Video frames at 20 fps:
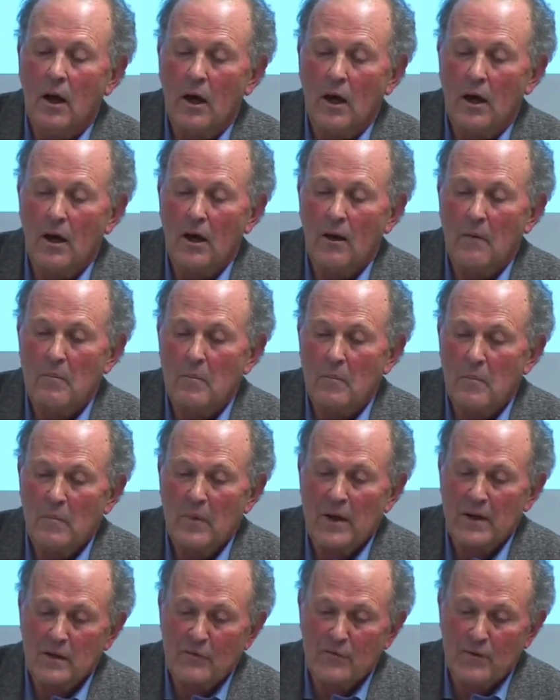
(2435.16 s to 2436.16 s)

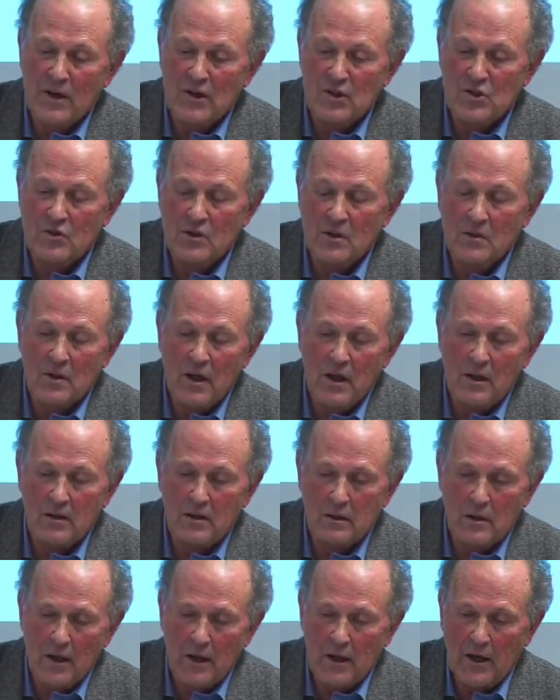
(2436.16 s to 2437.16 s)
manufacturing
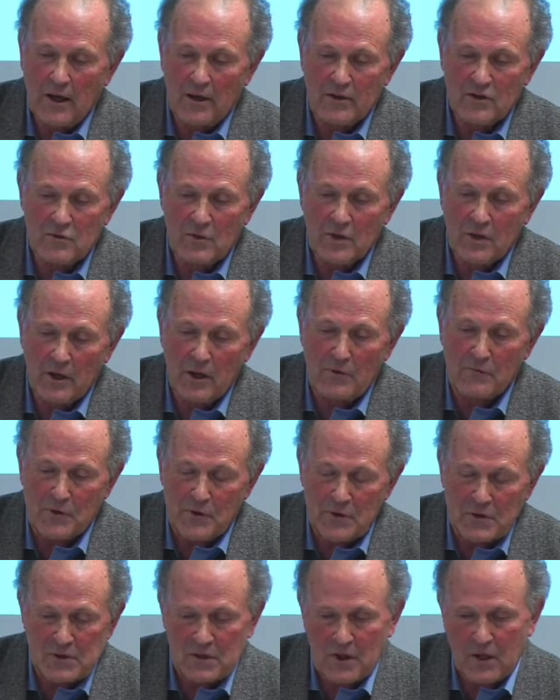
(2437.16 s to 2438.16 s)
then has
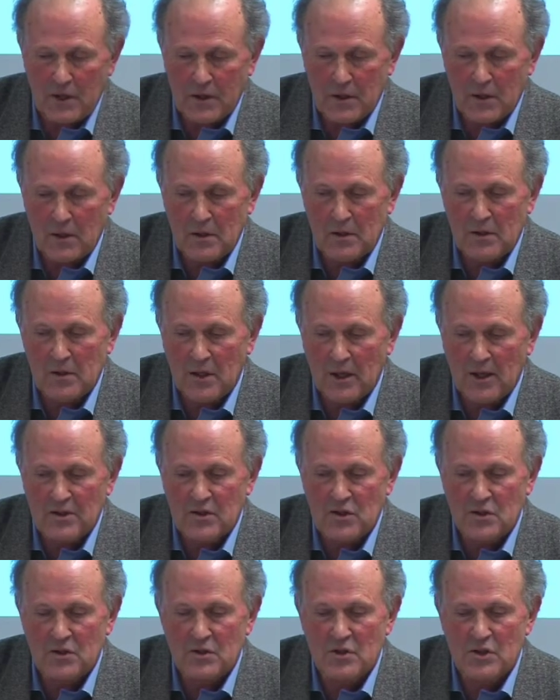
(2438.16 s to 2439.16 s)
recovered and
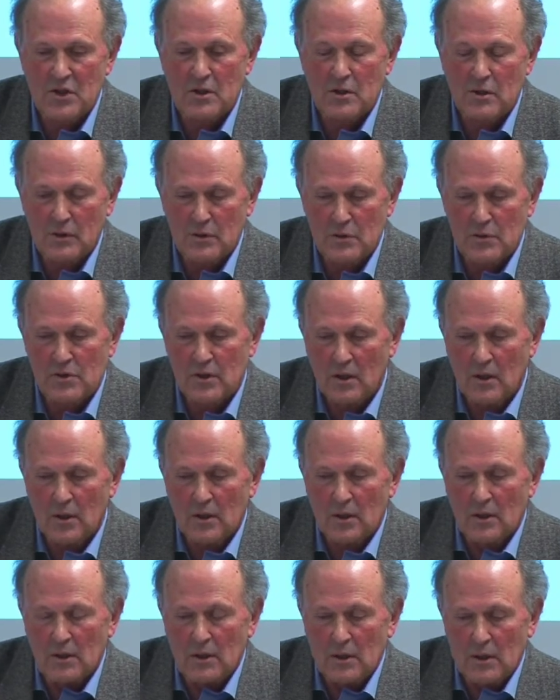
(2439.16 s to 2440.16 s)
has continued
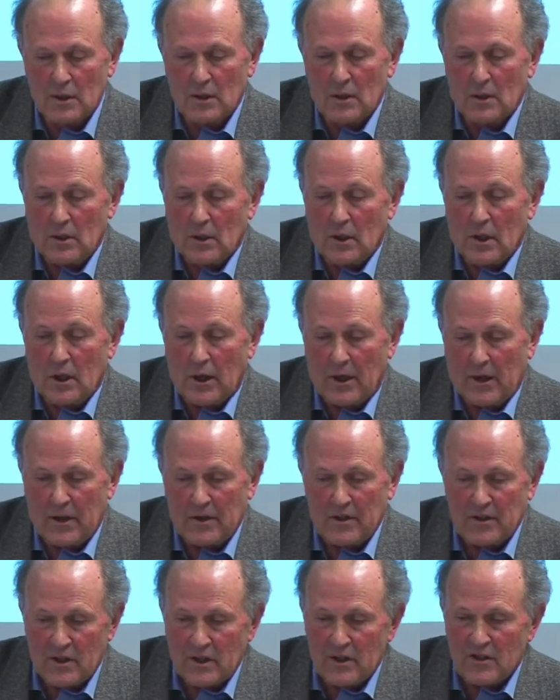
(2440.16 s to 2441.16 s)

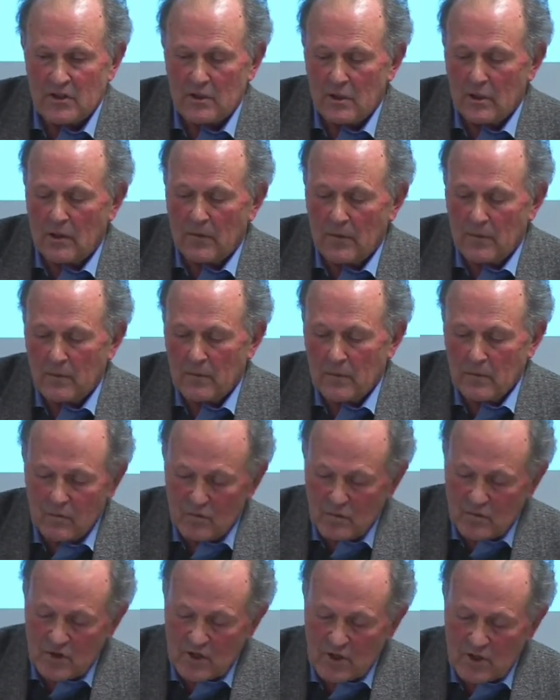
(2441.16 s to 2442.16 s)
and is not
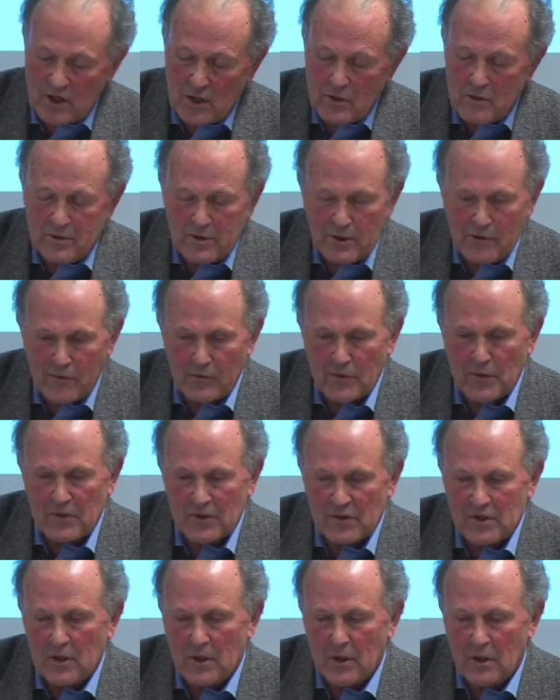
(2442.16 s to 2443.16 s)
so
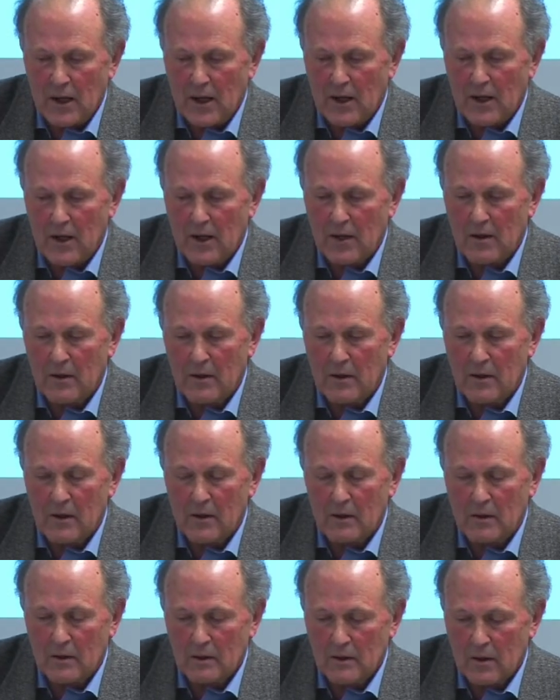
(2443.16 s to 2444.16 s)
different
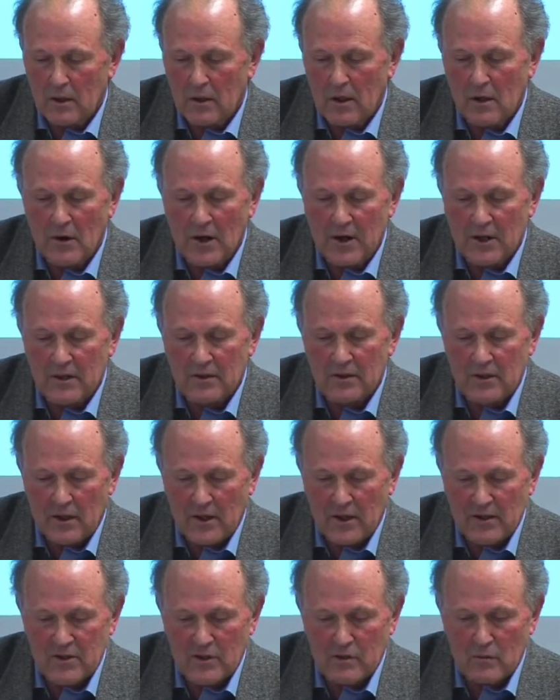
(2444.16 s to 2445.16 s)
in '08
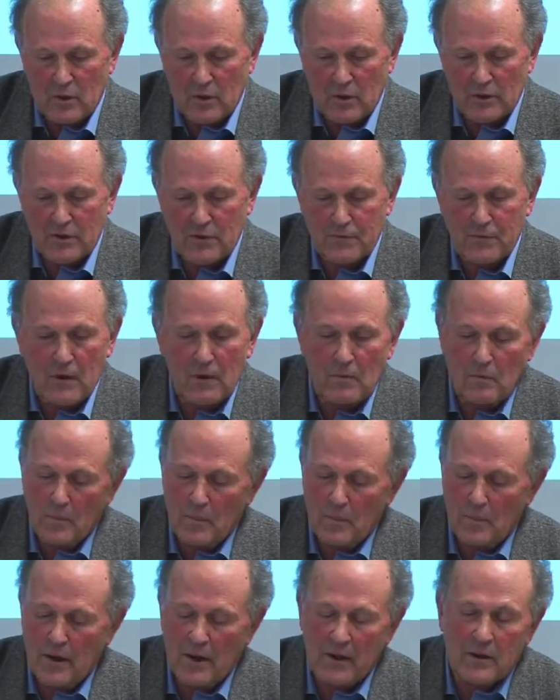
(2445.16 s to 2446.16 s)
as it was
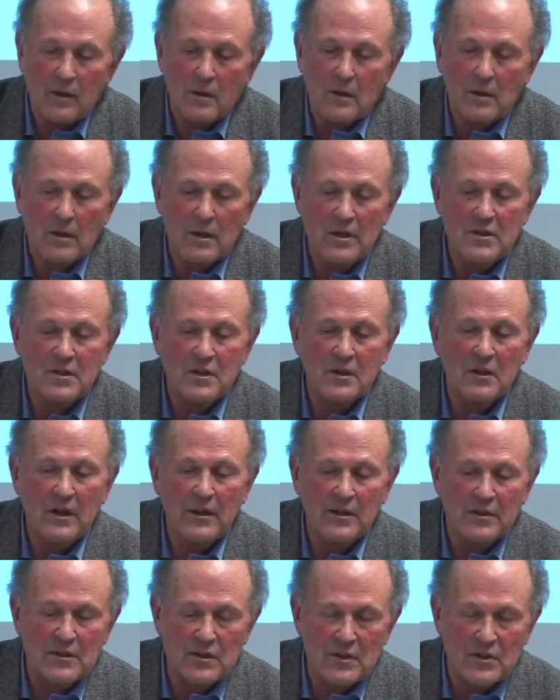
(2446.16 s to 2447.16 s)
from back in
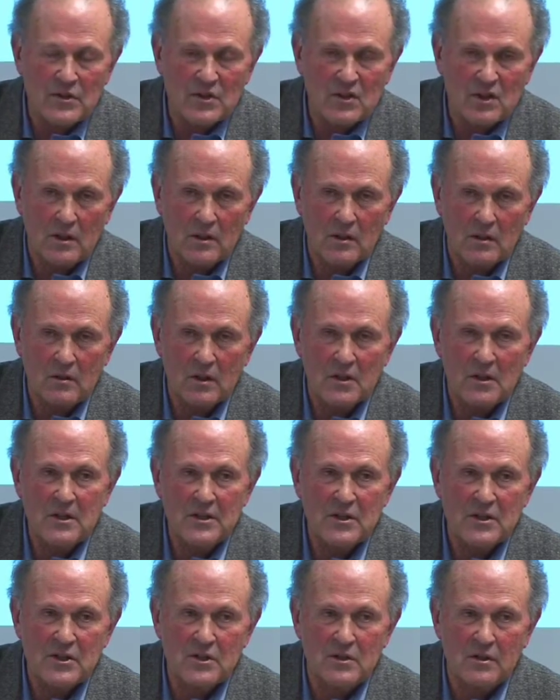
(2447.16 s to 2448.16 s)
1980. So at
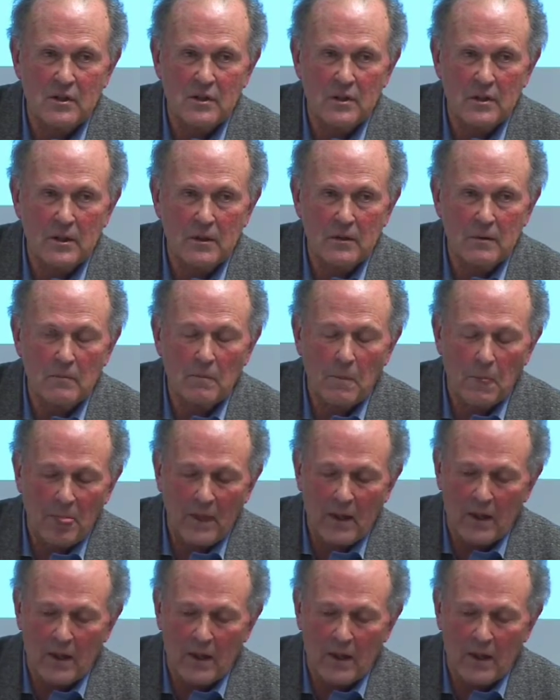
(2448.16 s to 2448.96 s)
least in